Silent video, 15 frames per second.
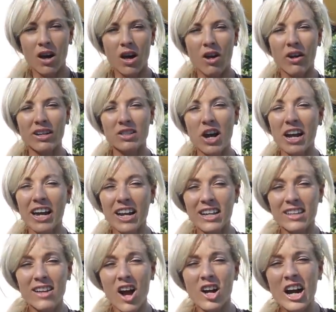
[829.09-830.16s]
All right, so I gotta
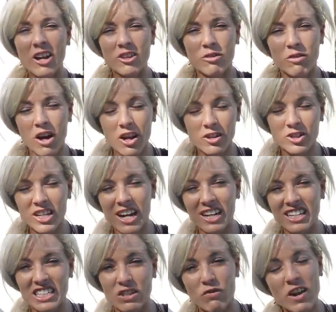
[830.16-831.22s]
knock out the other side
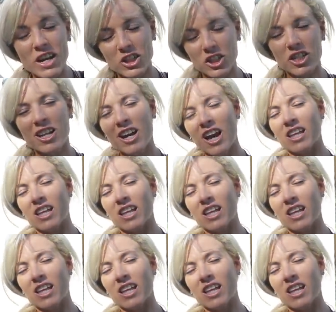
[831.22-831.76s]
of this fish,